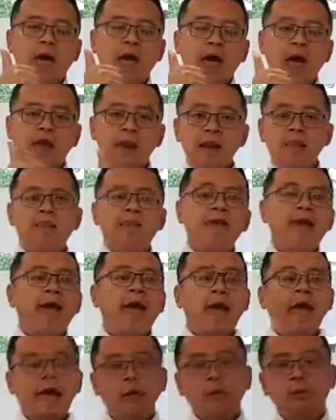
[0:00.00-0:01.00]
Anything
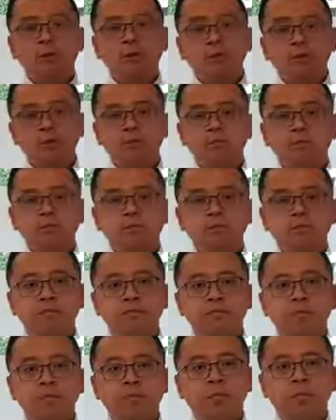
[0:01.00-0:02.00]
held
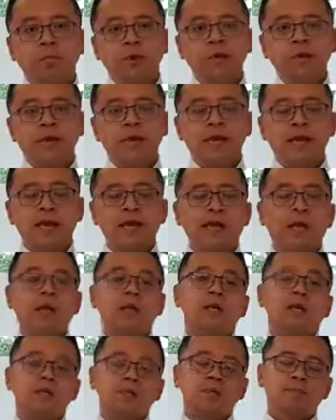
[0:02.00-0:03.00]
within a
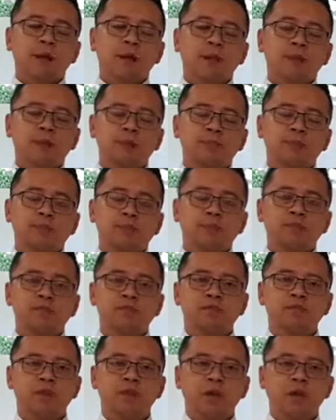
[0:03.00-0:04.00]
Spanish
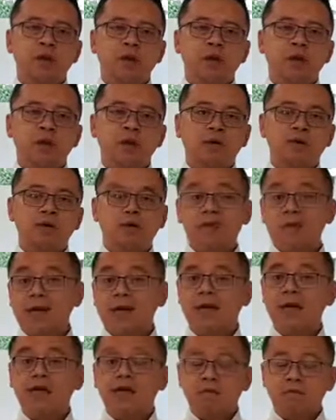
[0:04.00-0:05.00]
portfolio bond that
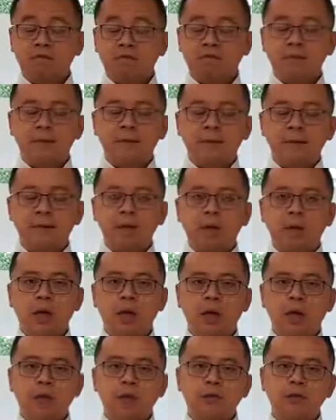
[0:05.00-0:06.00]
is fully
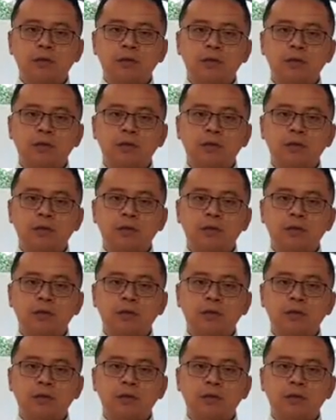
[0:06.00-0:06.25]
compliant,